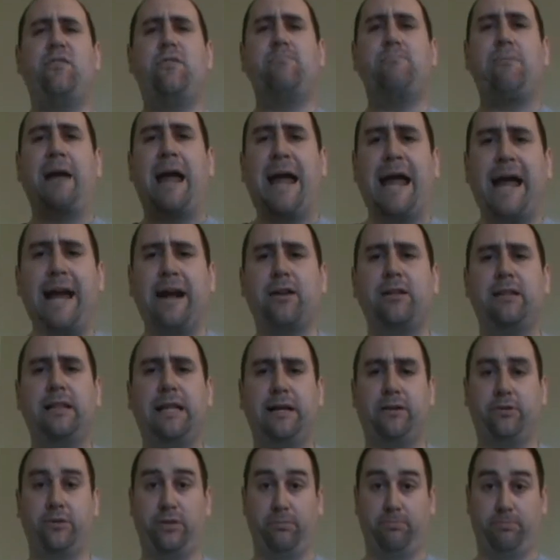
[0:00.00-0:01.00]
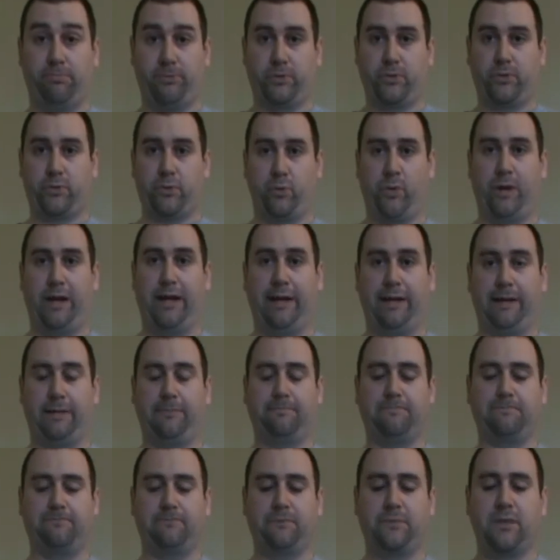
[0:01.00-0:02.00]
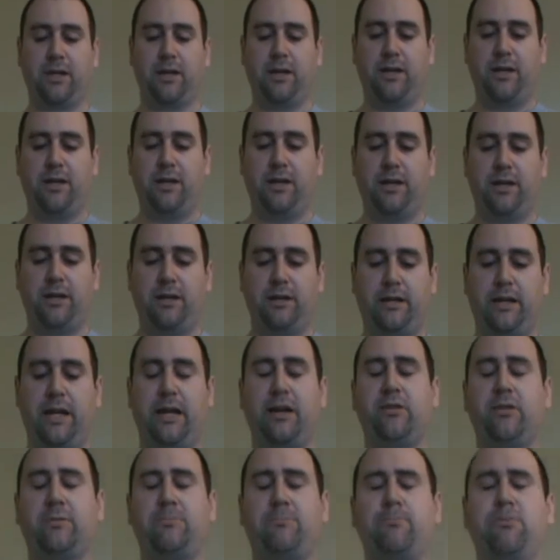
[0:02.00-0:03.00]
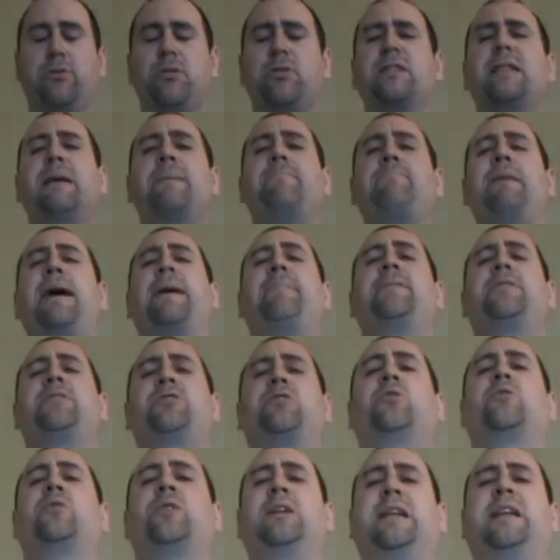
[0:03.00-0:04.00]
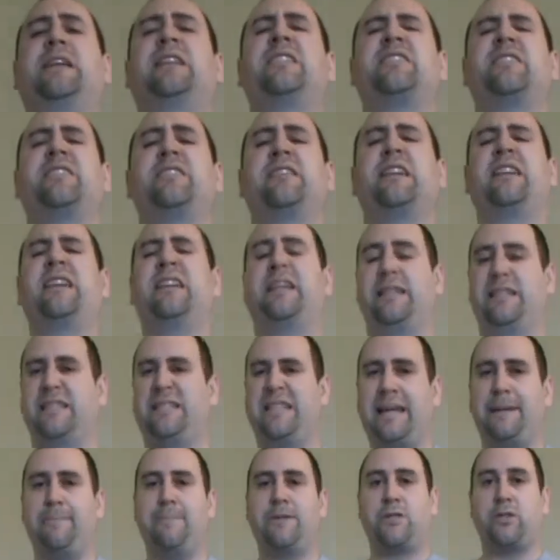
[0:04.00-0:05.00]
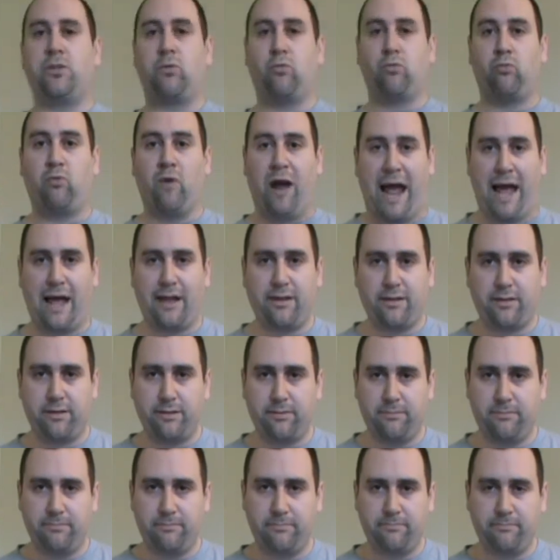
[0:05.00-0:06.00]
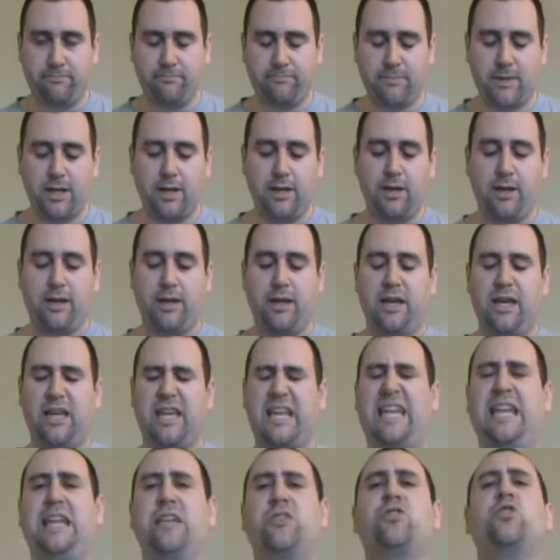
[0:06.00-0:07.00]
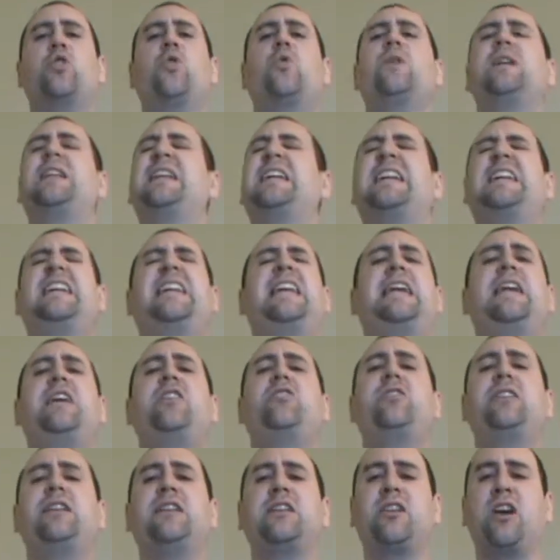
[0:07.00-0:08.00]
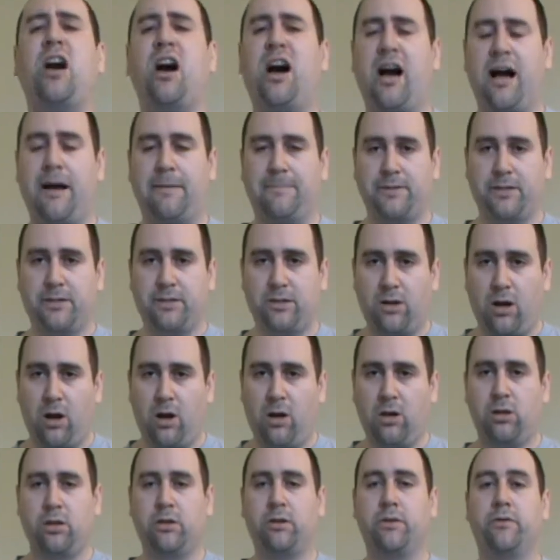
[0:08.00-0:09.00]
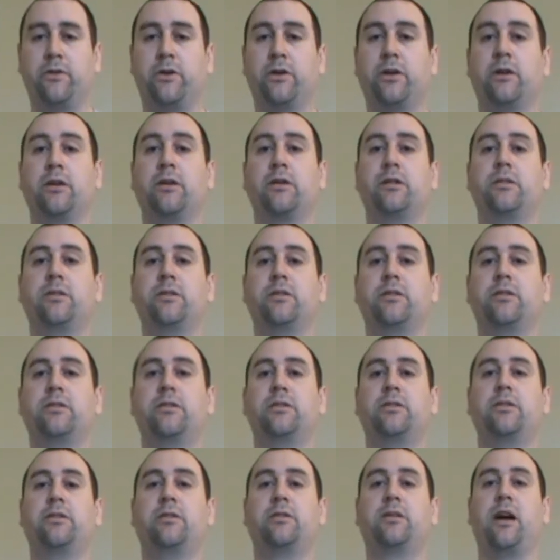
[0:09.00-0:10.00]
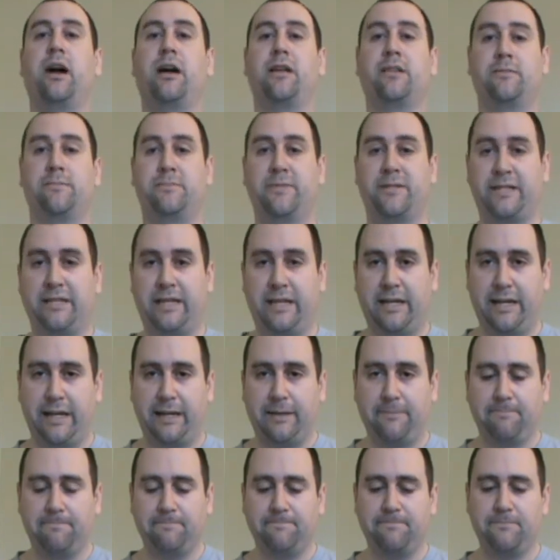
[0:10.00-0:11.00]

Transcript: of a parallel to Bruce Wayne. Now, the person that Batman's going against, his name is the Wrath. He is going and killing cops all over Gotham City.